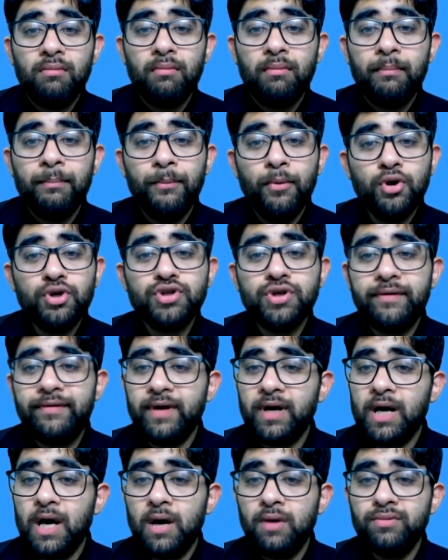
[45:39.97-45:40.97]
books of
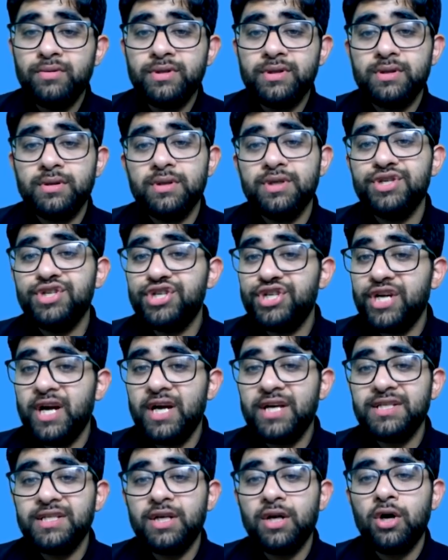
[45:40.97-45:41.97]
accounts,
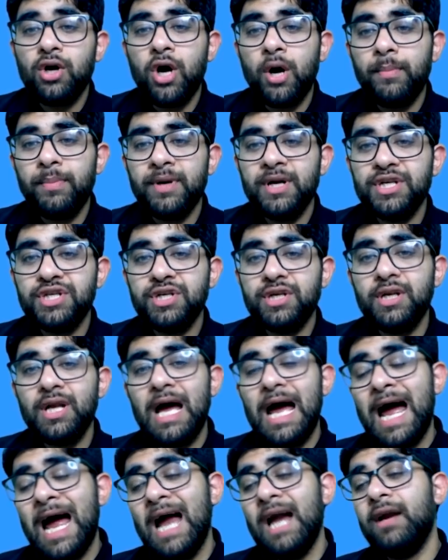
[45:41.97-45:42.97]
shares in a corporation
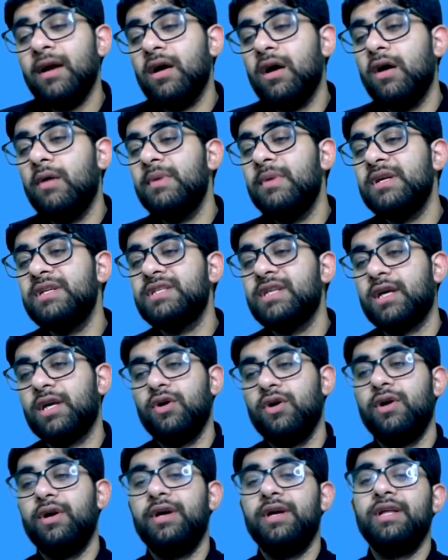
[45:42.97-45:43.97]
and government
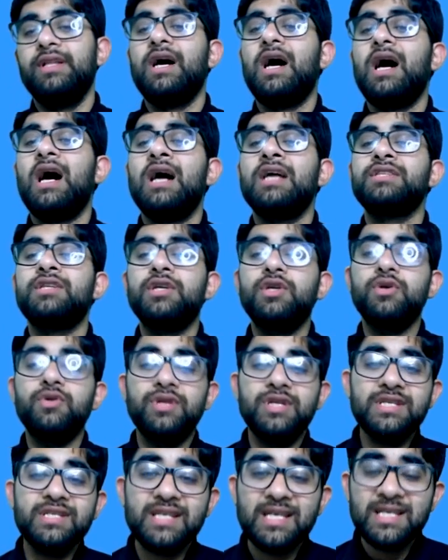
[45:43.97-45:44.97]
security. The answer to
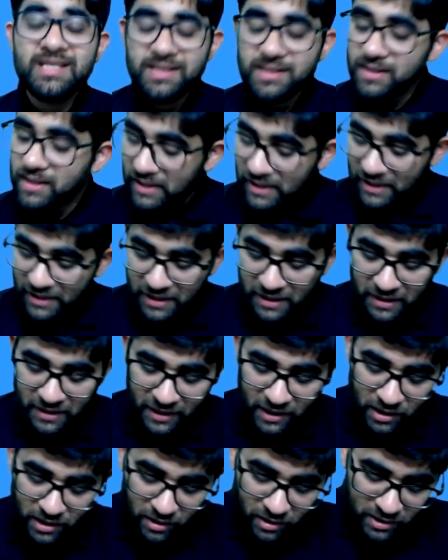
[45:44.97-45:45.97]
this is
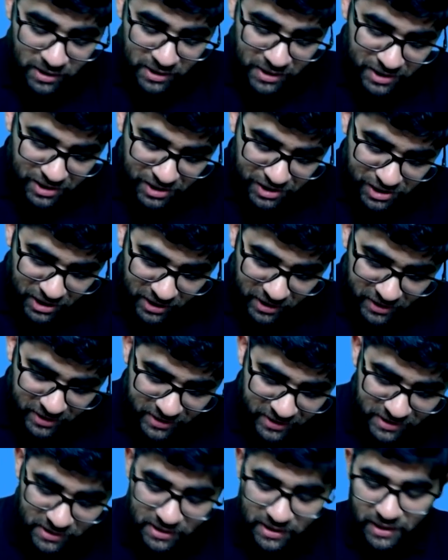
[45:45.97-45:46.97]
clearly
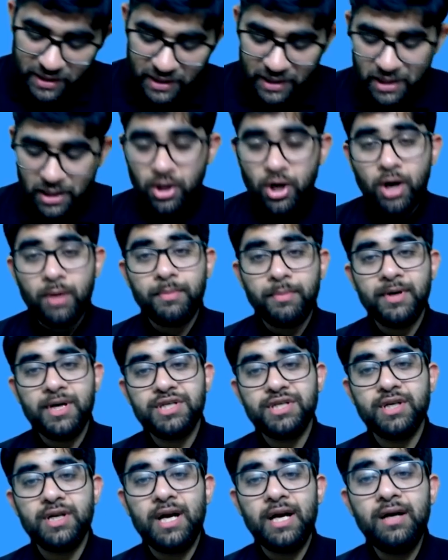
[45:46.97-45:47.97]
shares in a
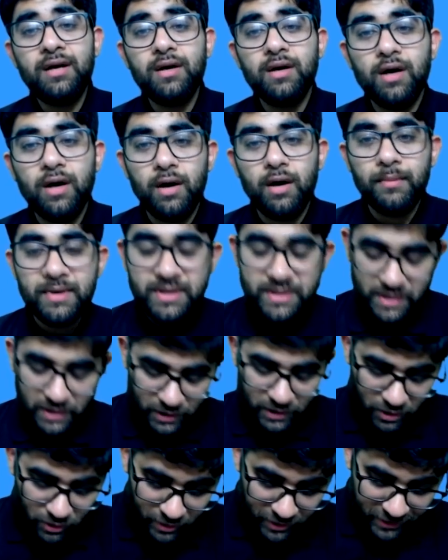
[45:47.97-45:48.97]
corporation and government
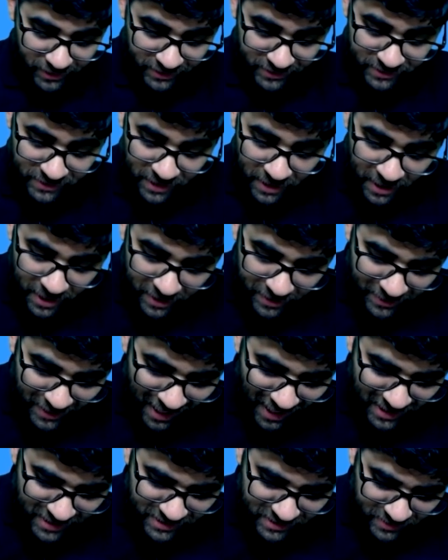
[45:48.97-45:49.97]
securities.
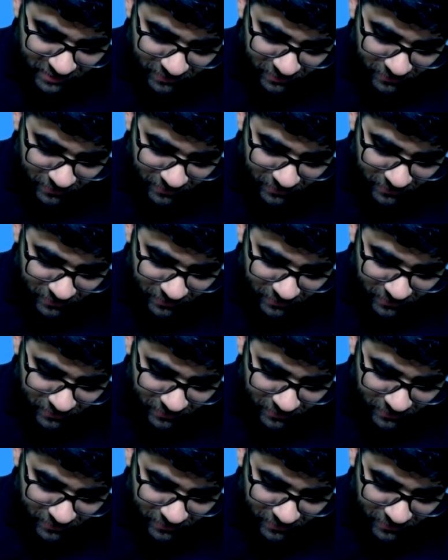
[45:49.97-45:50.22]
Next